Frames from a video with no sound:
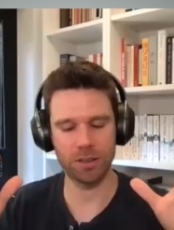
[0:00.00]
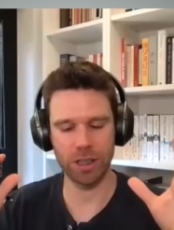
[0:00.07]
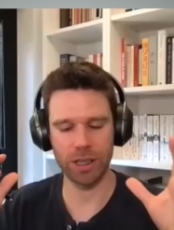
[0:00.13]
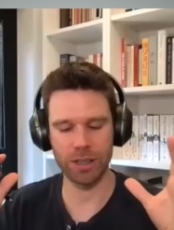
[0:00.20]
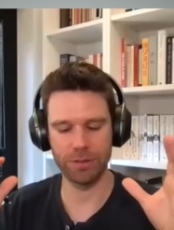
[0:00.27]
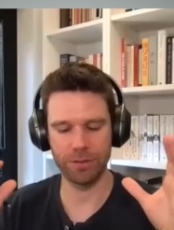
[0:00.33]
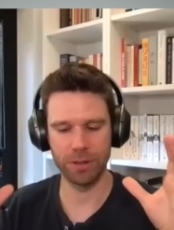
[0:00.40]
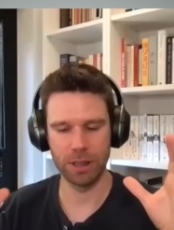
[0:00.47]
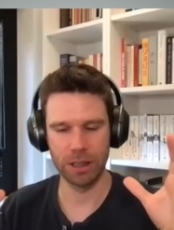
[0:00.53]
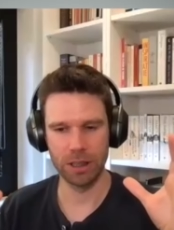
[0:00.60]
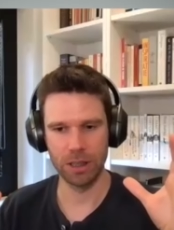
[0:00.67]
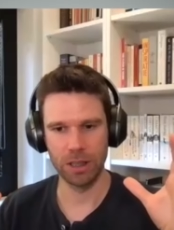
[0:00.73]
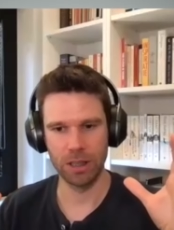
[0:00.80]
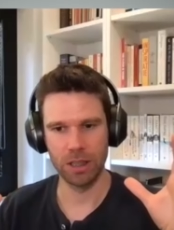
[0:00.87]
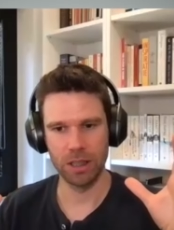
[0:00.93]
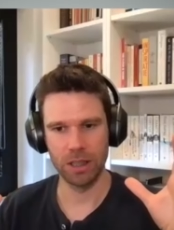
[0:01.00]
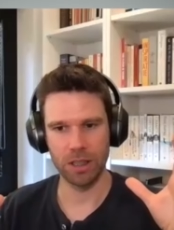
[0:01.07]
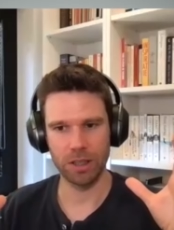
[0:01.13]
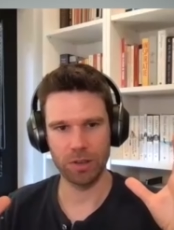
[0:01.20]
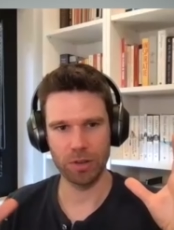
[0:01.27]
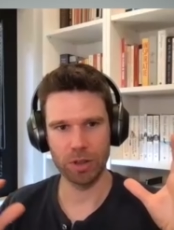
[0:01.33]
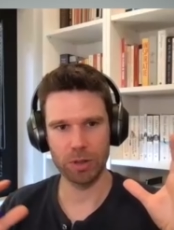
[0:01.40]
you have
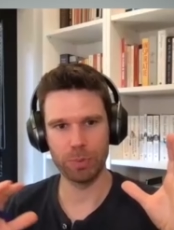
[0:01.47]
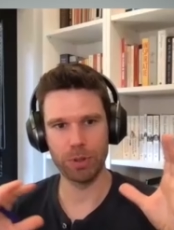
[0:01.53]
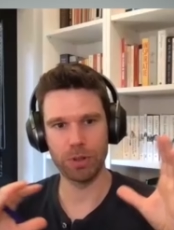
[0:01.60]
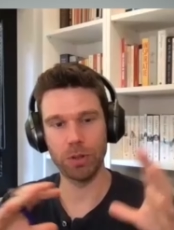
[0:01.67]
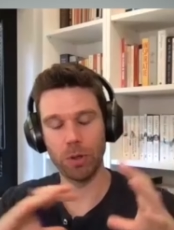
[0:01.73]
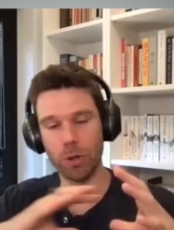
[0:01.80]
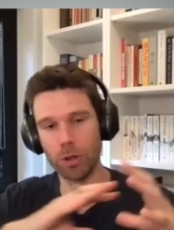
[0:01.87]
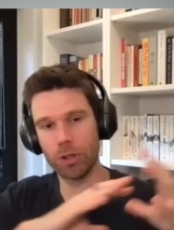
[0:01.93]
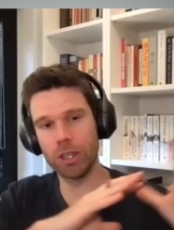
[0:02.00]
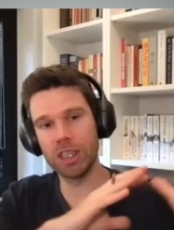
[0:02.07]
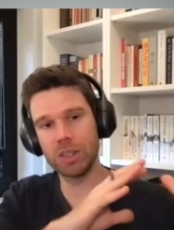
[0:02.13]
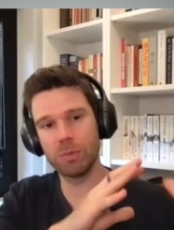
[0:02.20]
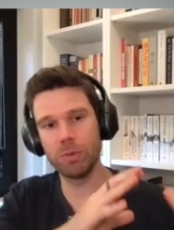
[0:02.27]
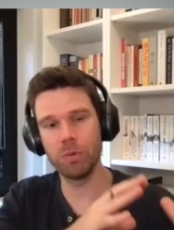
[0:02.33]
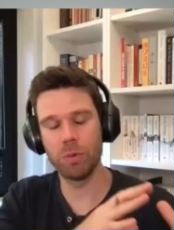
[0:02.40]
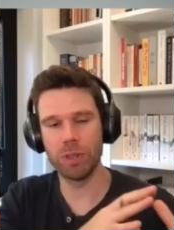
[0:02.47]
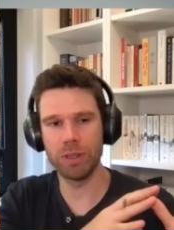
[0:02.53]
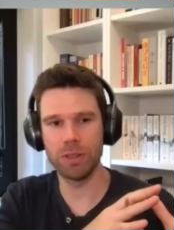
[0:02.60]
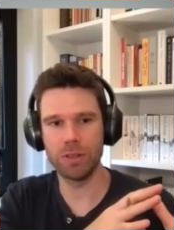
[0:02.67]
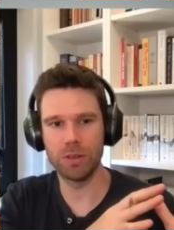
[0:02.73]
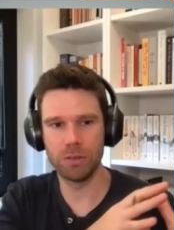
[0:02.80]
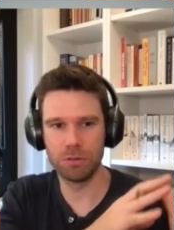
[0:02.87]
a CRISPR organism when
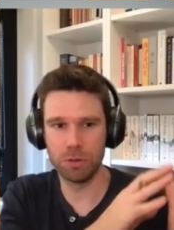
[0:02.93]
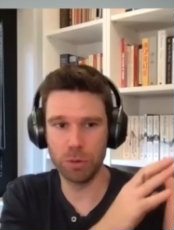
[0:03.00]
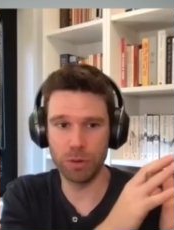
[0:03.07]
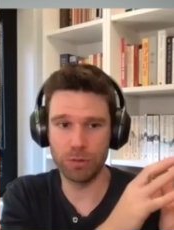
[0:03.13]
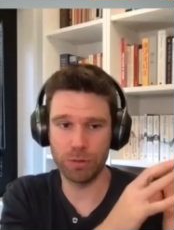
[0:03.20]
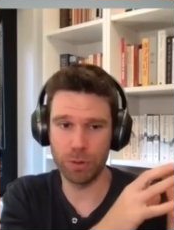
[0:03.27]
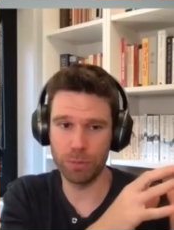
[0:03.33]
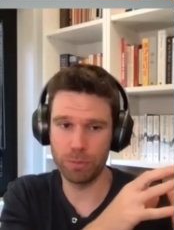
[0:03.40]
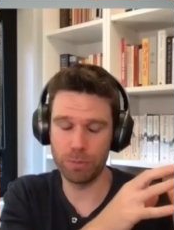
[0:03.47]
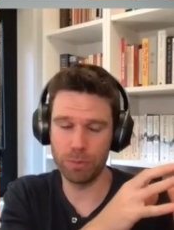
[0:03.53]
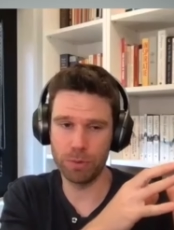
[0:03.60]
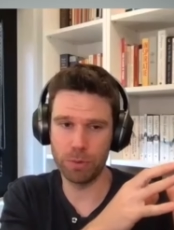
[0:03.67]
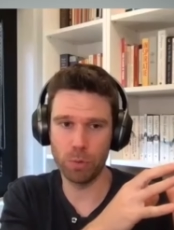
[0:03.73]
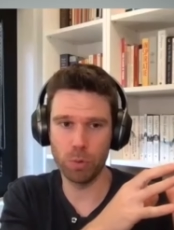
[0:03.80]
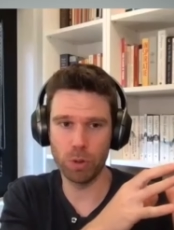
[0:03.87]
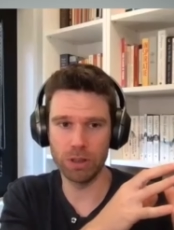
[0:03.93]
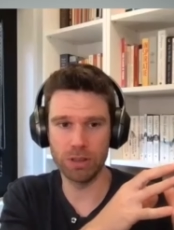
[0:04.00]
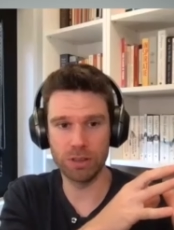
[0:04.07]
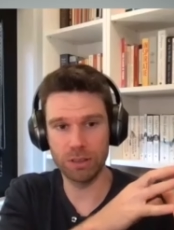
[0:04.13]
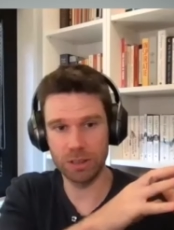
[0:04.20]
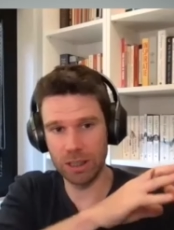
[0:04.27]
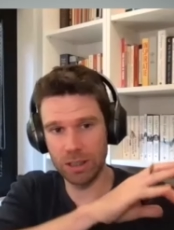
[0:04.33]
you do it from one
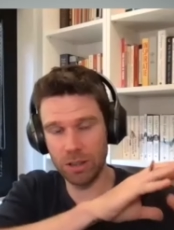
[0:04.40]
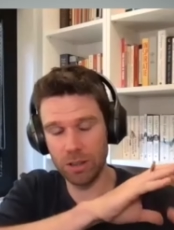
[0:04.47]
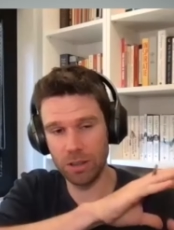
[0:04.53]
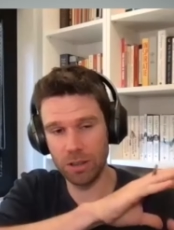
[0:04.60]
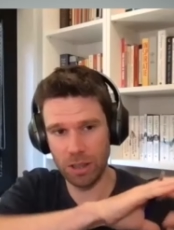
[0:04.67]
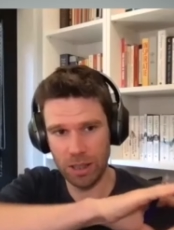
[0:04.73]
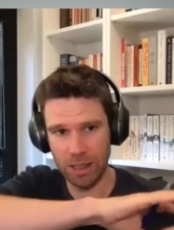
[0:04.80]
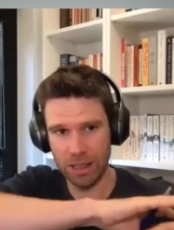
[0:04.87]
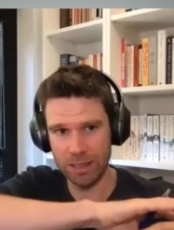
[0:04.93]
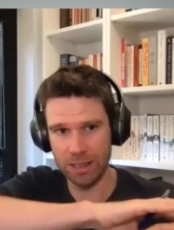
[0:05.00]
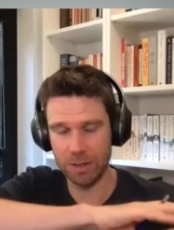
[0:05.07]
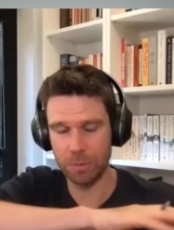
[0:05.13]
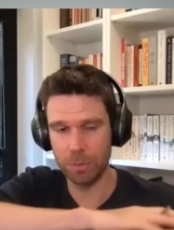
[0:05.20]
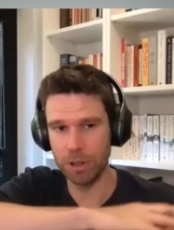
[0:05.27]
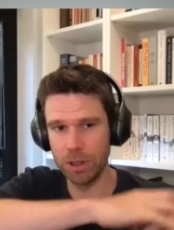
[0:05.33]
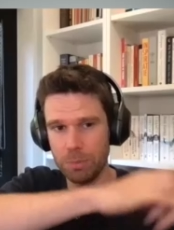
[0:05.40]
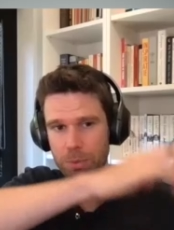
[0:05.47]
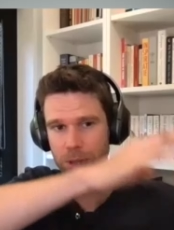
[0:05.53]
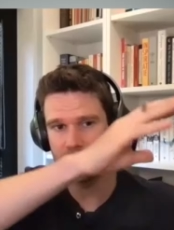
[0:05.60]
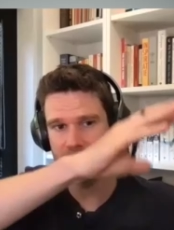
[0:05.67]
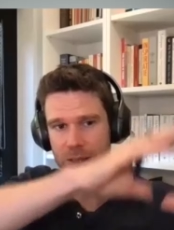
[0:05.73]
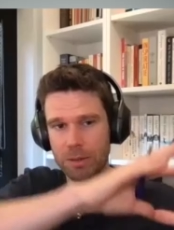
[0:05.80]
cell and it
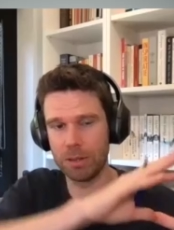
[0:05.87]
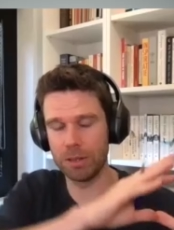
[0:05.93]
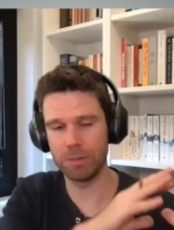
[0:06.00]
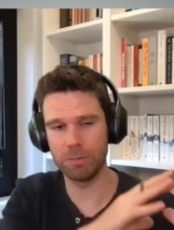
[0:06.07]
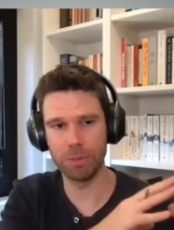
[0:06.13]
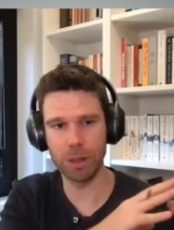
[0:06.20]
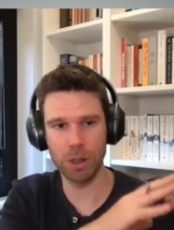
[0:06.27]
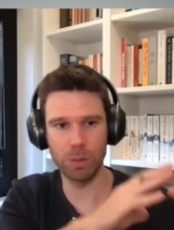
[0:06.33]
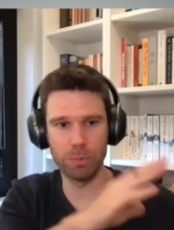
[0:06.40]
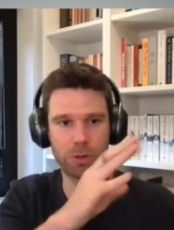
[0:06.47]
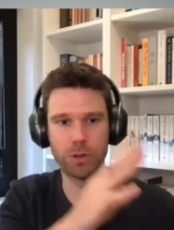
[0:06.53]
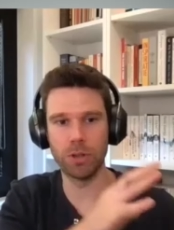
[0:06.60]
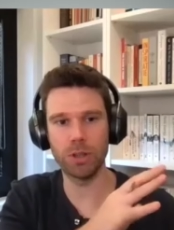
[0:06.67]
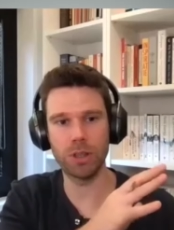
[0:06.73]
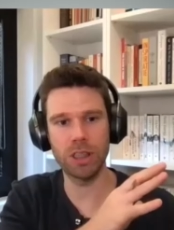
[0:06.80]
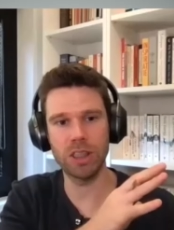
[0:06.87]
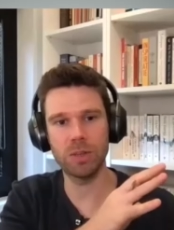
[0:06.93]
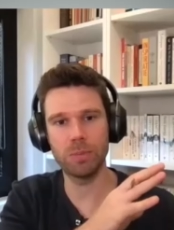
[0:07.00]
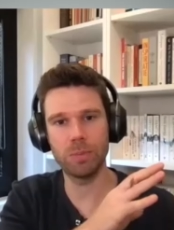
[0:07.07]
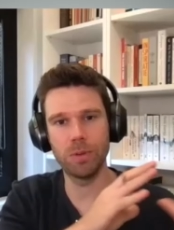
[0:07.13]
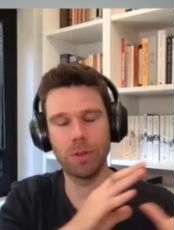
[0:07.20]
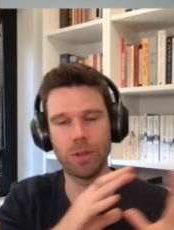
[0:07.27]
multiplies and it becomes an organism,